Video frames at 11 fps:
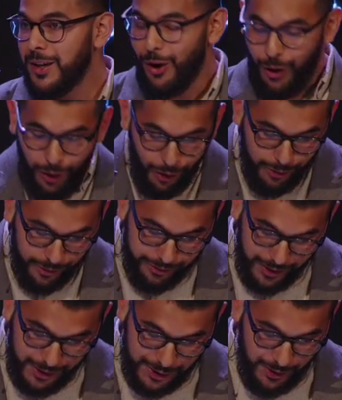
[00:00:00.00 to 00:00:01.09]
All the
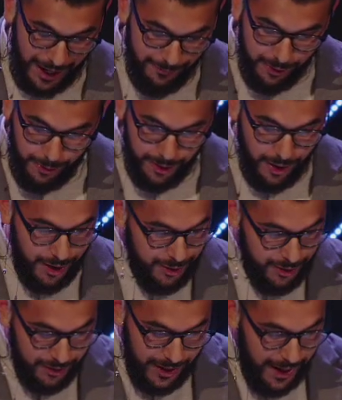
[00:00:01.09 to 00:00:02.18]
things you have going on
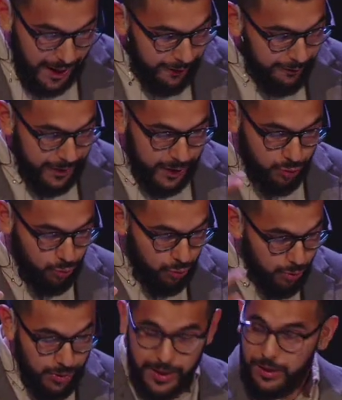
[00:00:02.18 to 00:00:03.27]
in your life is
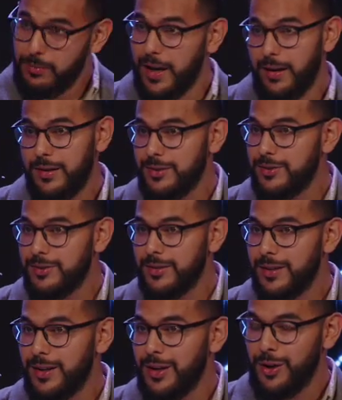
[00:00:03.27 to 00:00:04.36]
ruining your marriage,
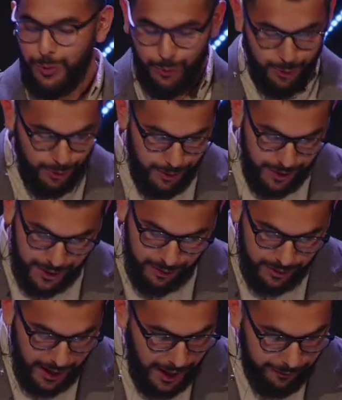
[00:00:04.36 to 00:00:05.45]
ruining
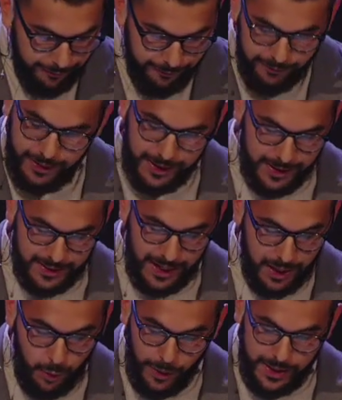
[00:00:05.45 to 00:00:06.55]
your life,
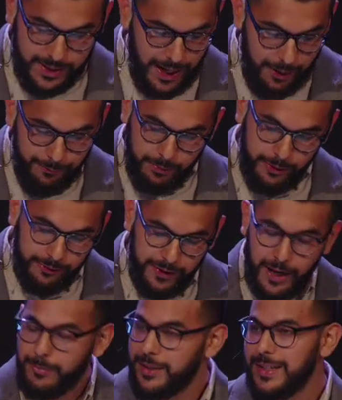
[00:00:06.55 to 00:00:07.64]
taking away time from your
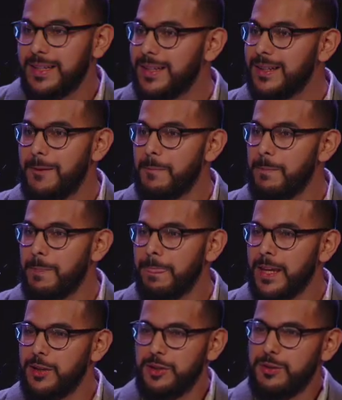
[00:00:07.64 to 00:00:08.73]
family?
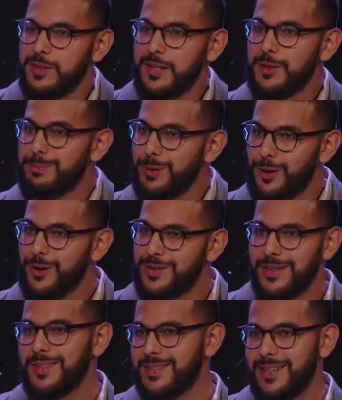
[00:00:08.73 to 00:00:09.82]
Do you see the
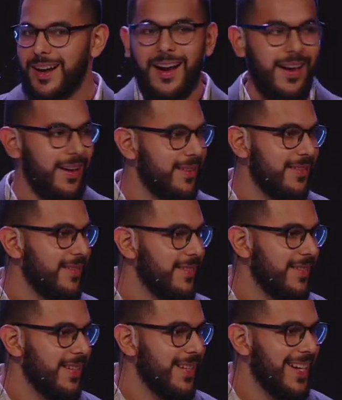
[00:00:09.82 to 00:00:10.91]
birds in the sky,
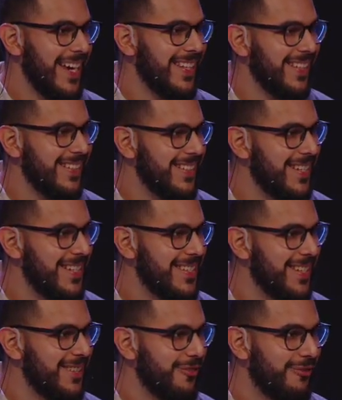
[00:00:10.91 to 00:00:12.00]
in the
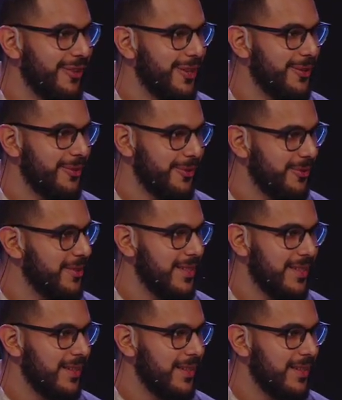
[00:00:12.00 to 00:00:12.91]
lilies in the field?